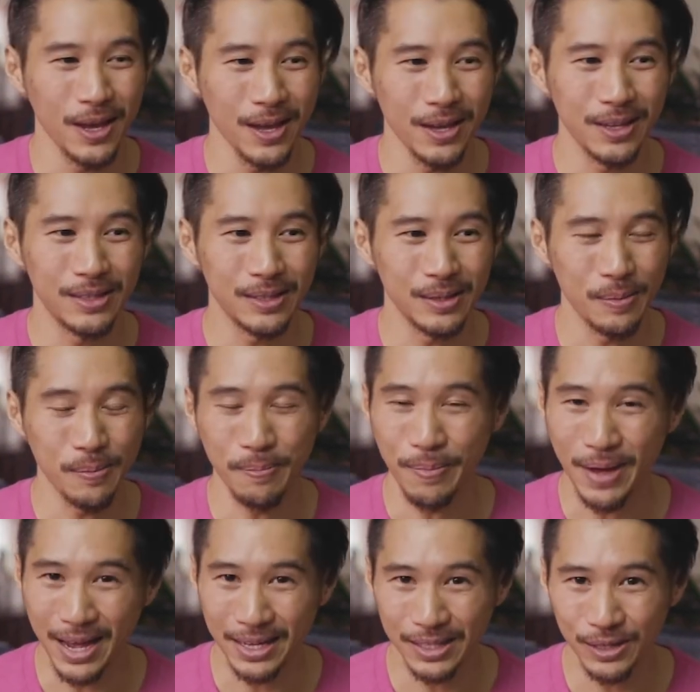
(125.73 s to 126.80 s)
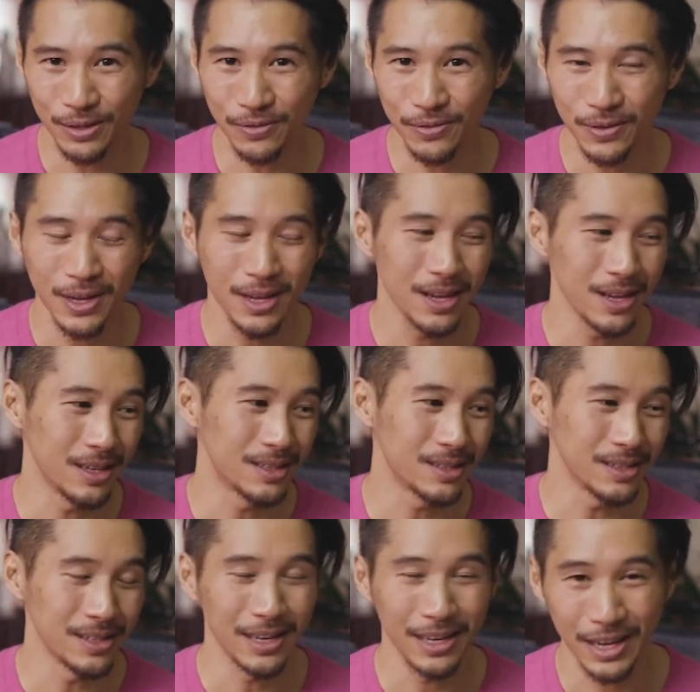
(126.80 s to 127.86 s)
It's massive,
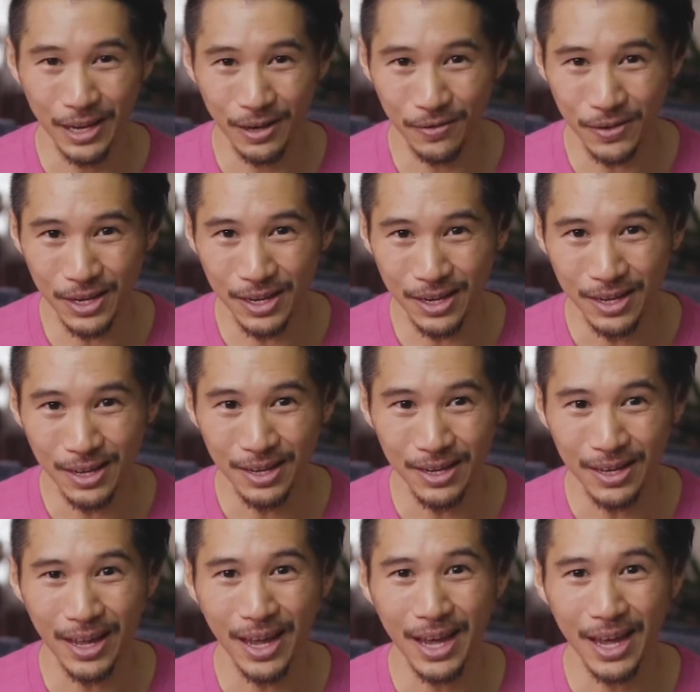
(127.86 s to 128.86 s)
it's heavy, it